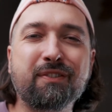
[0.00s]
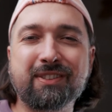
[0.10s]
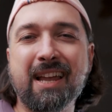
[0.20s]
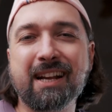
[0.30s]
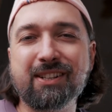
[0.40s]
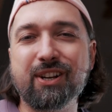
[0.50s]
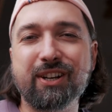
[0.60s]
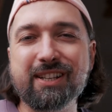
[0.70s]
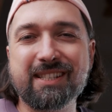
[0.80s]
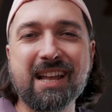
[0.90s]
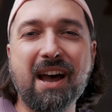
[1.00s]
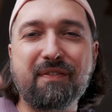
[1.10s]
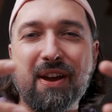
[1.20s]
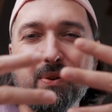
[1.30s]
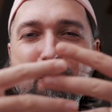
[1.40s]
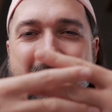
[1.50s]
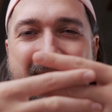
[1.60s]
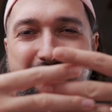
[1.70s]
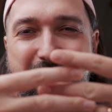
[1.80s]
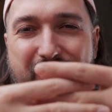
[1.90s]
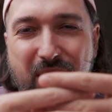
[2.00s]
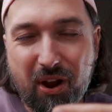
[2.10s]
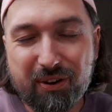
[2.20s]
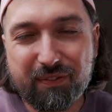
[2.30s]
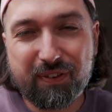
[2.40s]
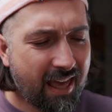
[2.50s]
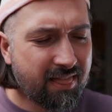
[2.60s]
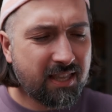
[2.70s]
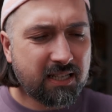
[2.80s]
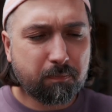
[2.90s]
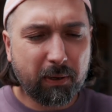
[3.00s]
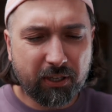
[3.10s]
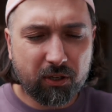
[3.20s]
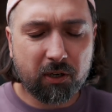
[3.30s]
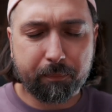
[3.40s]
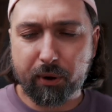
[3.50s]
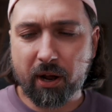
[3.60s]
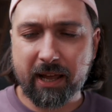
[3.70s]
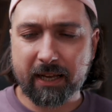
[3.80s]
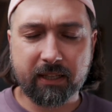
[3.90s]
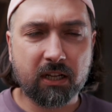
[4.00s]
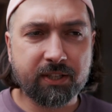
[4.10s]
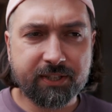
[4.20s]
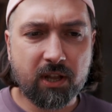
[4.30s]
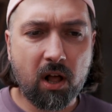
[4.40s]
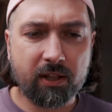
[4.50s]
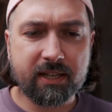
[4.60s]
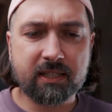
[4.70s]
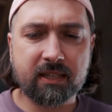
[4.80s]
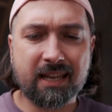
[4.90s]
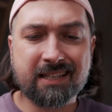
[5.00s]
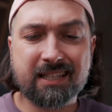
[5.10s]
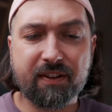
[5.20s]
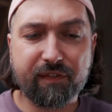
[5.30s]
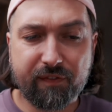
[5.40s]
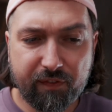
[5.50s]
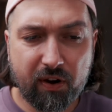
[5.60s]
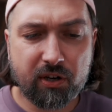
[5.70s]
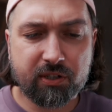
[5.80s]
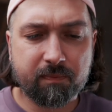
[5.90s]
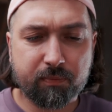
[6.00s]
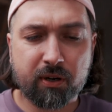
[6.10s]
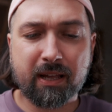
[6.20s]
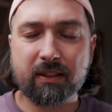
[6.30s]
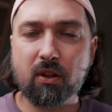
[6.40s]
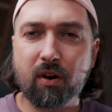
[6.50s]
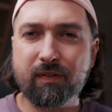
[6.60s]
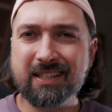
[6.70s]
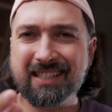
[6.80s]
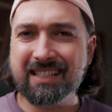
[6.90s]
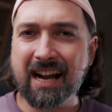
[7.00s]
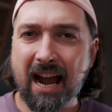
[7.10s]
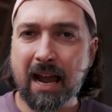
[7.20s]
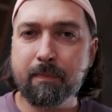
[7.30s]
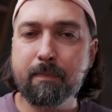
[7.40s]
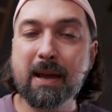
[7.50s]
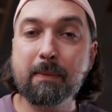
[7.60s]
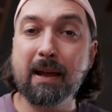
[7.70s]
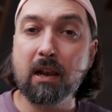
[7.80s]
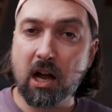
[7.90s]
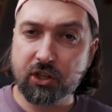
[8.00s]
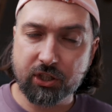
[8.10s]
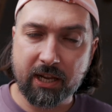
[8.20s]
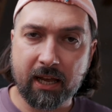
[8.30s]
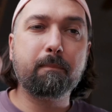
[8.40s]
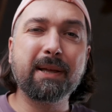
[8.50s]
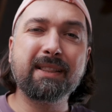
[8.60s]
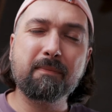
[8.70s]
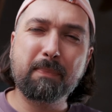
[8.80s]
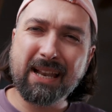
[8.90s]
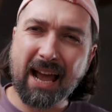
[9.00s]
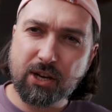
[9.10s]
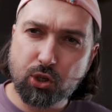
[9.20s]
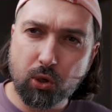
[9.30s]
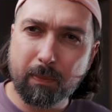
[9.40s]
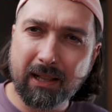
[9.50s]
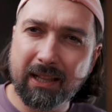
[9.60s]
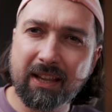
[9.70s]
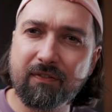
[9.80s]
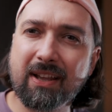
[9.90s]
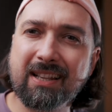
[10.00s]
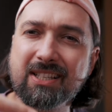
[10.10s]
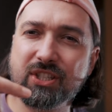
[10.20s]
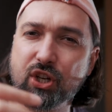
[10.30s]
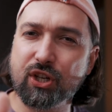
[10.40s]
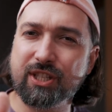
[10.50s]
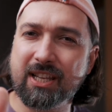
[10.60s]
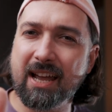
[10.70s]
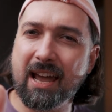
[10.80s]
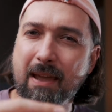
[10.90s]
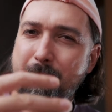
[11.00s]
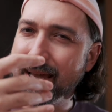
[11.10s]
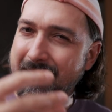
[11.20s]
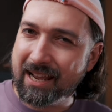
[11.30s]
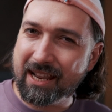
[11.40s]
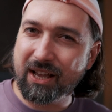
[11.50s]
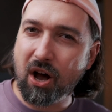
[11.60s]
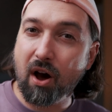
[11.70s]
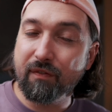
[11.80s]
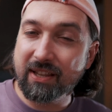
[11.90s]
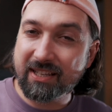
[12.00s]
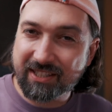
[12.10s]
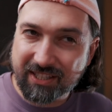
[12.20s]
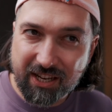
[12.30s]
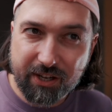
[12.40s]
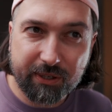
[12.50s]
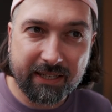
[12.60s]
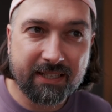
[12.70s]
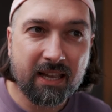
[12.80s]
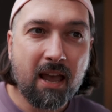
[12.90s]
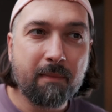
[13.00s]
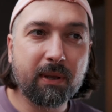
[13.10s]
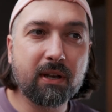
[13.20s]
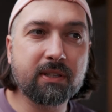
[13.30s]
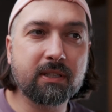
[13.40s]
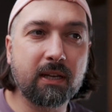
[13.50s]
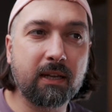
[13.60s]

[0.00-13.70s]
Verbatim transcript: of tech nerdy stuff and wedding photography. And this particular product, the console, is the first product of its type made by Logitech. But I do believe it is just a beginning of the series, because